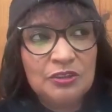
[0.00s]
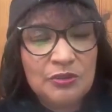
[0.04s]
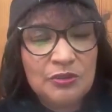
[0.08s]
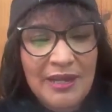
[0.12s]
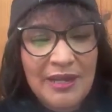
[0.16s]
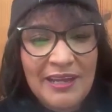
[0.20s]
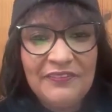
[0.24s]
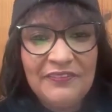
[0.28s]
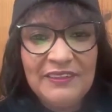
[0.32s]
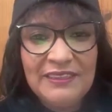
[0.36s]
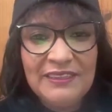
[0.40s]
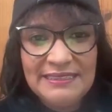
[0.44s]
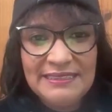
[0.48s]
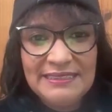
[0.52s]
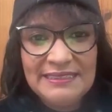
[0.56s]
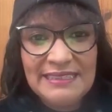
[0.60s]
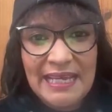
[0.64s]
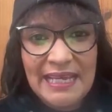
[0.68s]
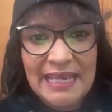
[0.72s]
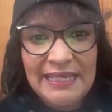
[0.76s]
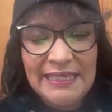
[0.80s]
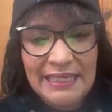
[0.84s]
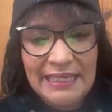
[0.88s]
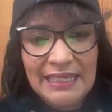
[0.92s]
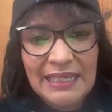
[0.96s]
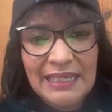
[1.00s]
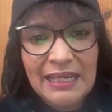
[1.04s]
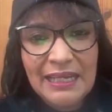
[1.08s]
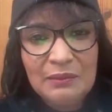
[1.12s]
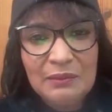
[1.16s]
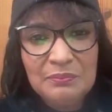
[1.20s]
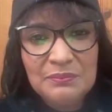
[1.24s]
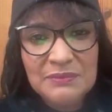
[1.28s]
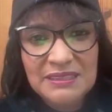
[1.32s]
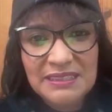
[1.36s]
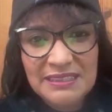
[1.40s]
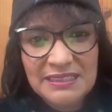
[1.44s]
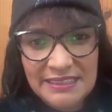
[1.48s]
graphic design
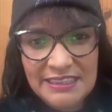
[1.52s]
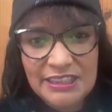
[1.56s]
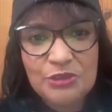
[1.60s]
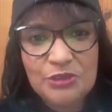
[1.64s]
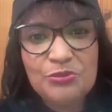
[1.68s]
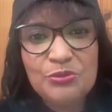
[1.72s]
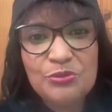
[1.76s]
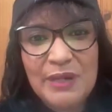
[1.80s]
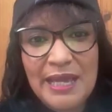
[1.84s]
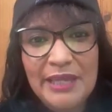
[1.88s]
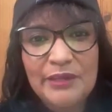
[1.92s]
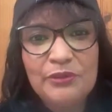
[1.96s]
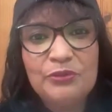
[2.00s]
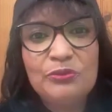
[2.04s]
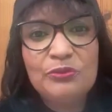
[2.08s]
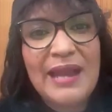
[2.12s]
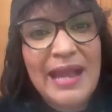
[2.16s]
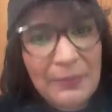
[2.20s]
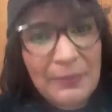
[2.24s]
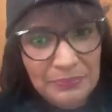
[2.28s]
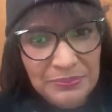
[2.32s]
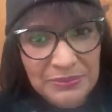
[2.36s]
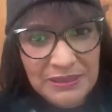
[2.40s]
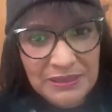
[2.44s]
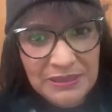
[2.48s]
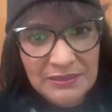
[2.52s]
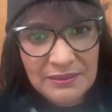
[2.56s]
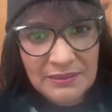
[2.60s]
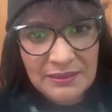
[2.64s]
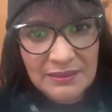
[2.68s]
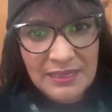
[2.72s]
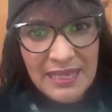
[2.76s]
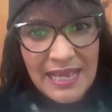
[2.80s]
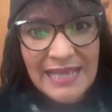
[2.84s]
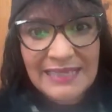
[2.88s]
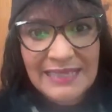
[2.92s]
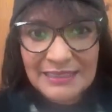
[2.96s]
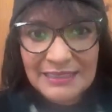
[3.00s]
comes saran wrapped
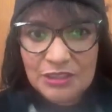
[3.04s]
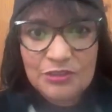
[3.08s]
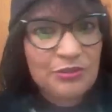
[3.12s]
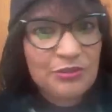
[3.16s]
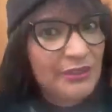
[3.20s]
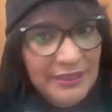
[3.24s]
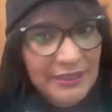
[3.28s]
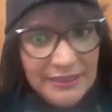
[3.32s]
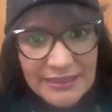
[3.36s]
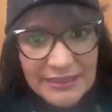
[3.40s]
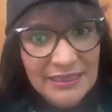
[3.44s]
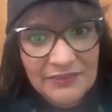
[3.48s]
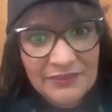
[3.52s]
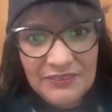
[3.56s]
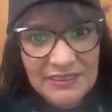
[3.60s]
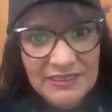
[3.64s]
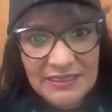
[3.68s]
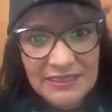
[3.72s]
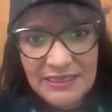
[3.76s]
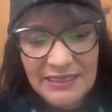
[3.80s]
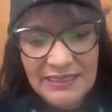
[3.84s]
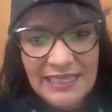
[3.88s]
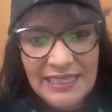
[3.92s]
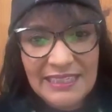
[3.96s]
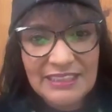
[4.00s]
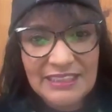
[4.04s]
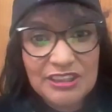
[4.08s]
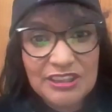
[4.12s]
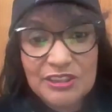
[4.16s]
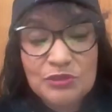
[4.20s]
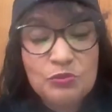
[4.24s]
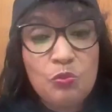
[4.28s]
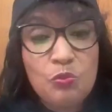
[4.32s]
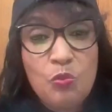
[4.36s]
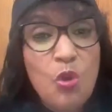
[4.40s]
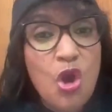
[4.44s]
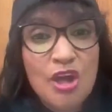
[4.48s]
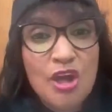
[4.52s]
as creativity. That's
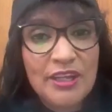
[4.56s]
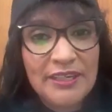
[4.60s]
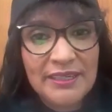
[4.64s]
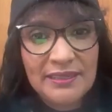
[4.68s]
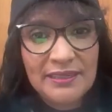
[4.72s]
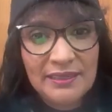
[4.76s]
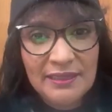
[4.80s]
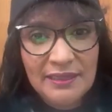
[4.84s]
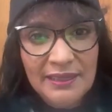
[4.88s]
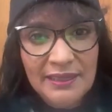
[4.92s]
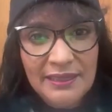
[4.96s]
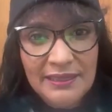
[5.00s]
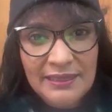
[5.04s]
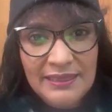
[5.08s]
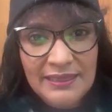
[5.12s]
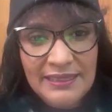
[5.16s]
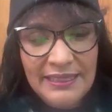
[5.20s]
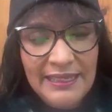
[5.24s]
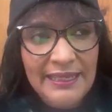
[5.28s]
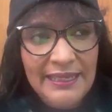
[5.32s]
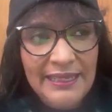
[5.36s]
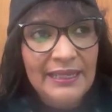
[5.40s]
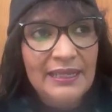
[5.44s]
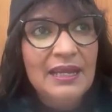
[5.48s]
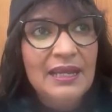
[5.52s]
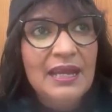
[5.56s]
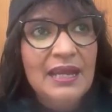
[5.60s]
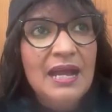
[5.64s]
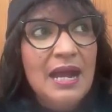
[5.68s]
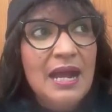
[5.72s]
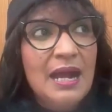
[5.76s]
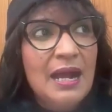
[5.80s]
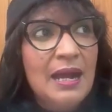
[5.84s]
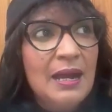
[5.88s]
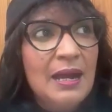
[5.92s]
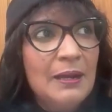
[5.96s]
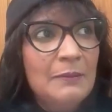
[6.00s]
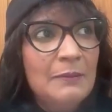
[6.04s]
just one thing.
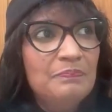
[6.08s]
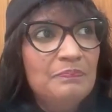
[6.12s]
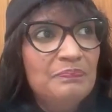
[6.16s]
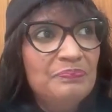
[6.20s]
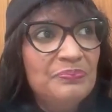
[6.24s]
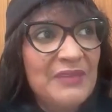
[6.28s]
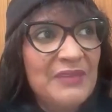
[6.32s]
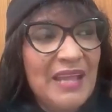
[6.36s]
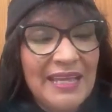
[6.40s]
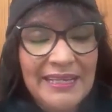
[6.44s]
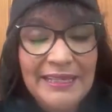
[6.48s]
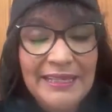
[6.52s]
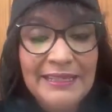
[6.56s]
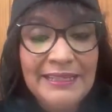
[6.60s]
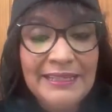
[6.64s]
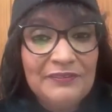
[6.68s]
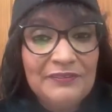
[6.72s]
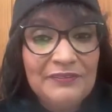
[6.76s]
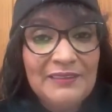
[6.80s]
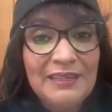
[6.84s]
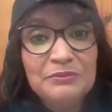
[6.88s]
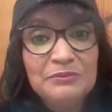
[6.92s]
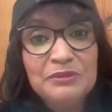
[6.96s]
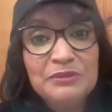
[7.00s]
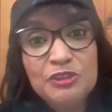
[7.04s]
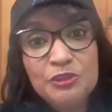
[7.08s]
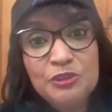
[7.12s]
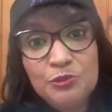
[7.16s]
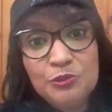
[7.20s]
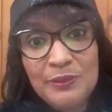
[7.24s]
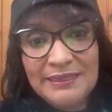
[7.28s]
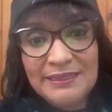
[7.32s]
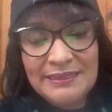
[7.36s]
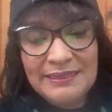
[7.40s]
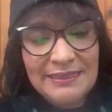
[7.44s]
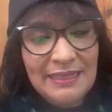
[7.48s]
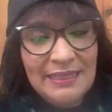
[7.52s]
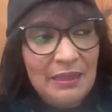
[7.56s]
And I give them two
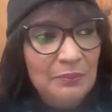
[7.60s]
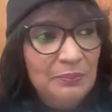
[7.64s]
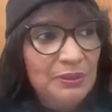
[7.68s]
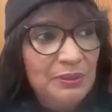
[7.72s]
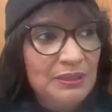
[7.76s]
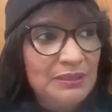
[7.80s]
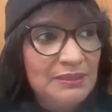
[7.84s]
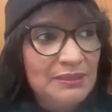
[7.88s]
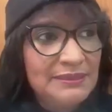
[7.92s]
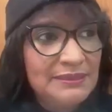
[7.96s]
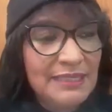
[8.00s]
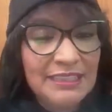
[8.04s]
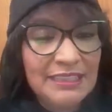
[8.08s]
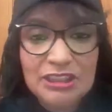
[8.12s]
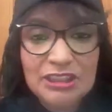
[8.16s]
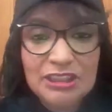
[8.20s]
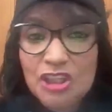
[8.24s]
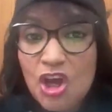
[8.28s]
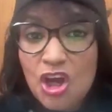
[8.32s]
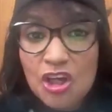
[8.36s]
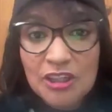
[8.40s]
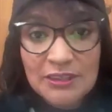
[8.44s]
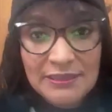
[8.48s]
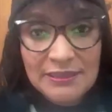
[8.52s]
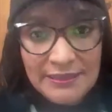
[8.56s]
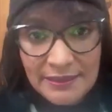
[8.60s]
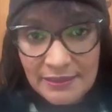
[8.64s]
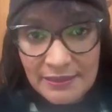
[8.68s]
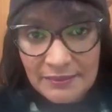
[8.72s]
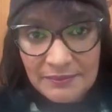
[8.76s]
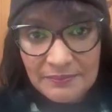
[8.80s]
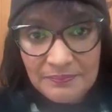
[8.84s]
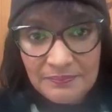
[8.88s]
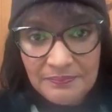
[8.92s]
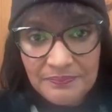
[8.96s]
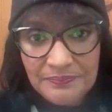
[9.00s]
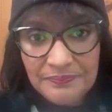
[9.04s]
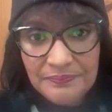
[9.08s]
examples. A doctor.
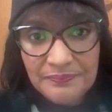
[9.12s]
